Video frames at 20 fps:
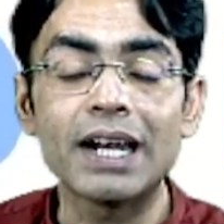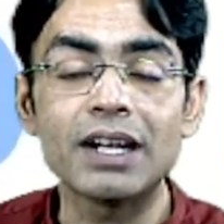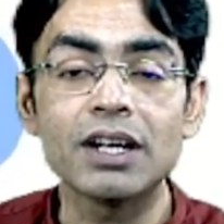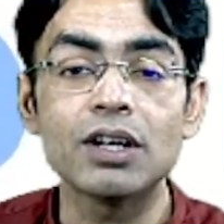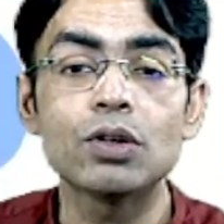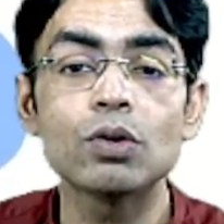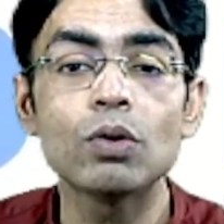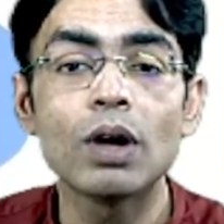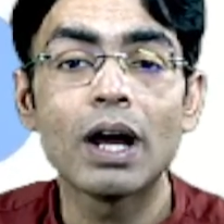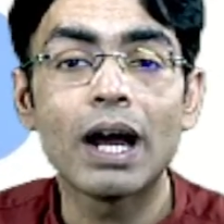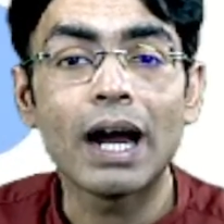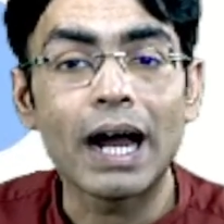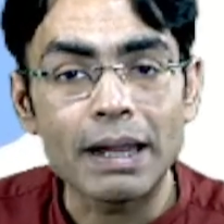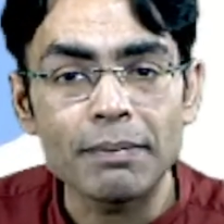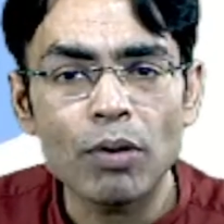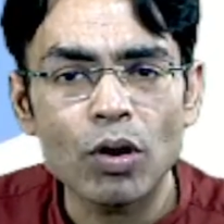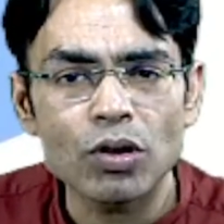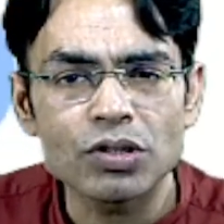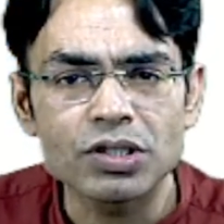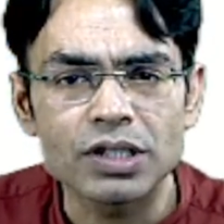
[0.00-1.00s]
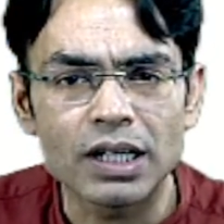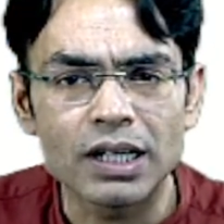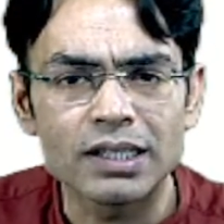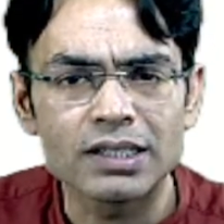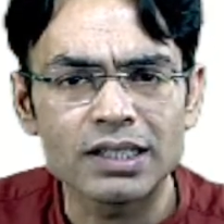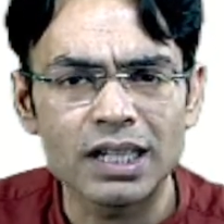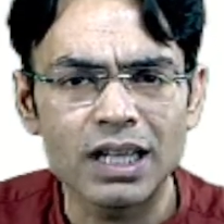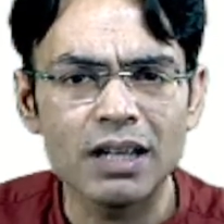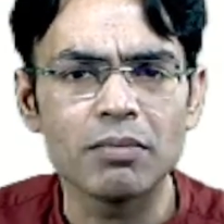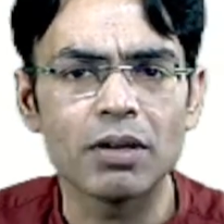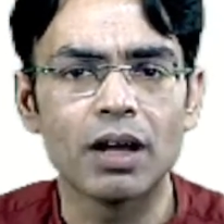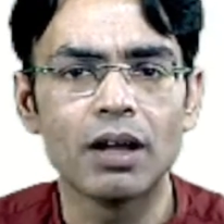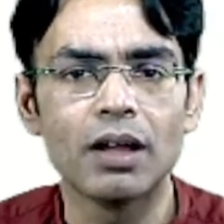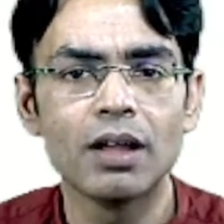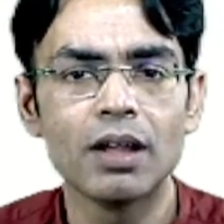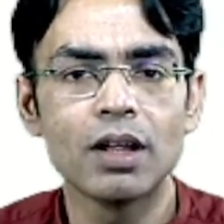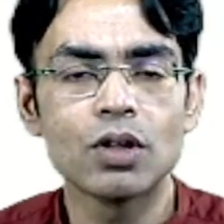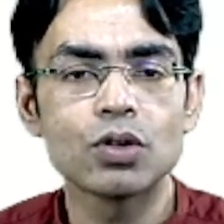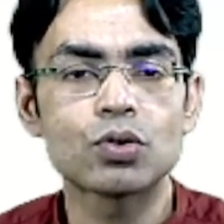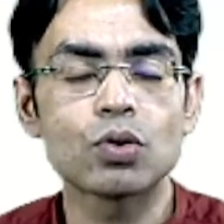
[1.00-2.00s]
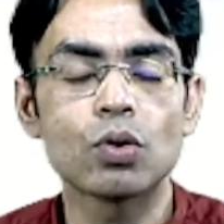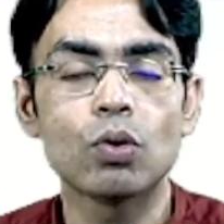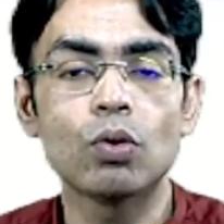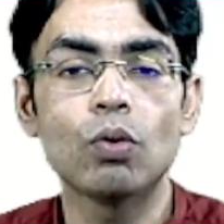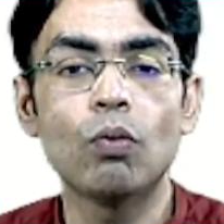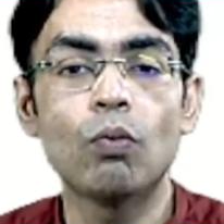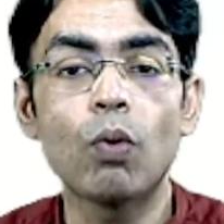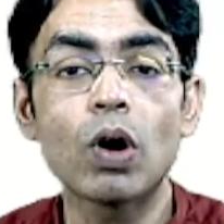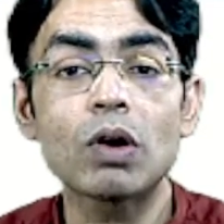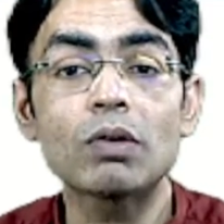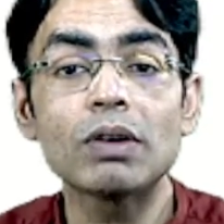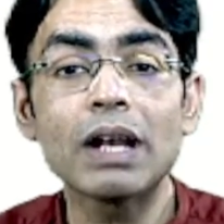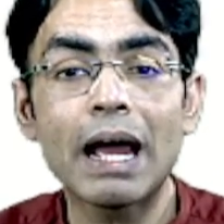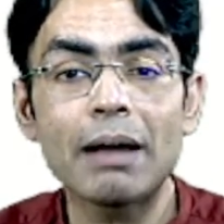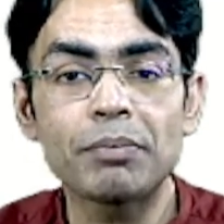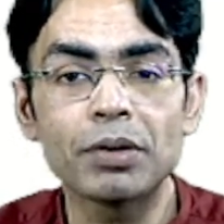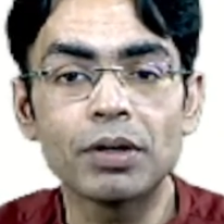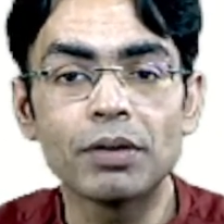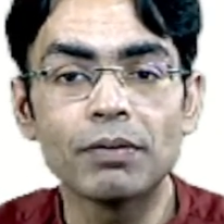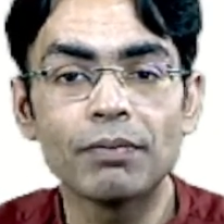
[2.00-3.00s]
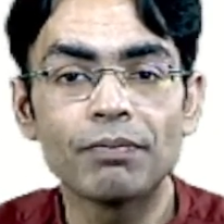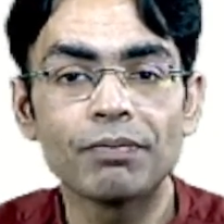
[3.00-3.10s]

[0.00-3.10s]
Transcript: into hypoxia, ischemia. So what will happen?